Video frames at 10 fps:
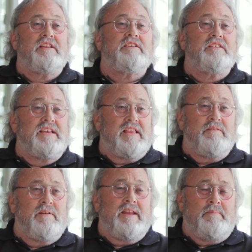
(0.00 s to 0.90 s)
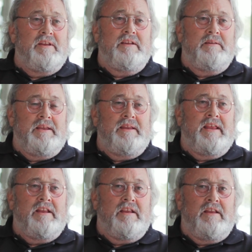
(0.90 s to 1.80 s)
that's exactly right. I mean, and,
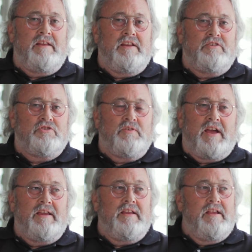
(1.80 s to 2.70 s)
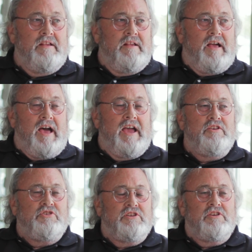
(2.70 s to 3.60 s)
and, and, and it's true. I, I
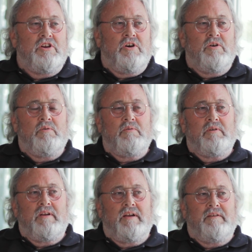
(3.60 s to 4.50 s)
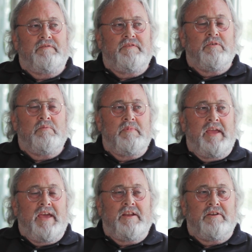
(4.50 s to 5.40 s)
used to know a film
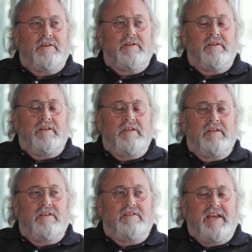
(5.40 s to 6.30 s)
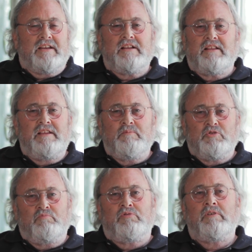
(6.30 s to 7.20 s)
editor, technically the
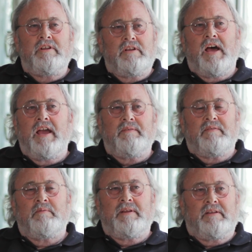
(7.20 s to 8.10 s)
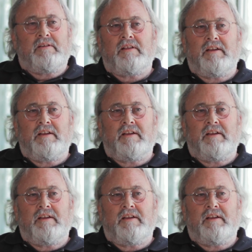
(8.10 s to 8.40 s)
most brilliant guy I've ever met in my